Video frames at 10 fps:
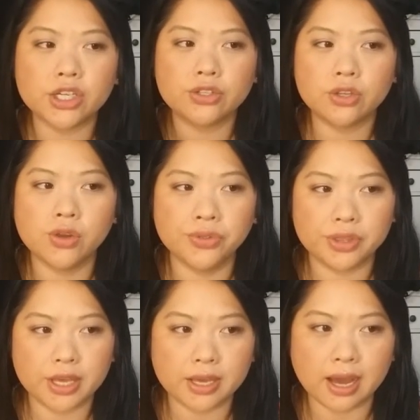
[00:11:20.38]
just don't
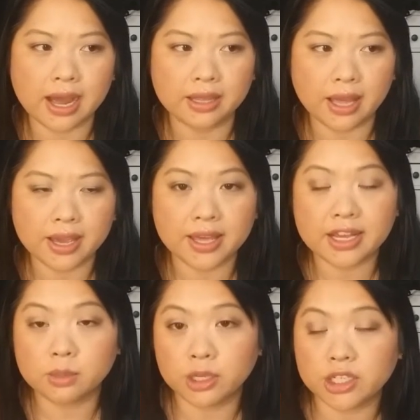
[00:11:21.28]
think I like it
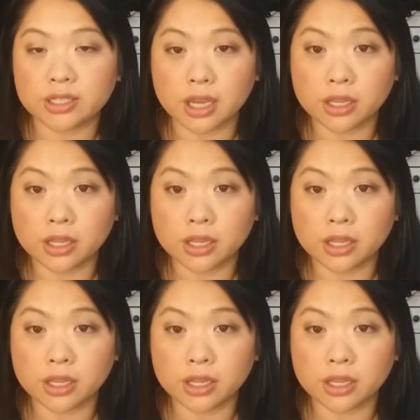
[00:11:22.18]
as much as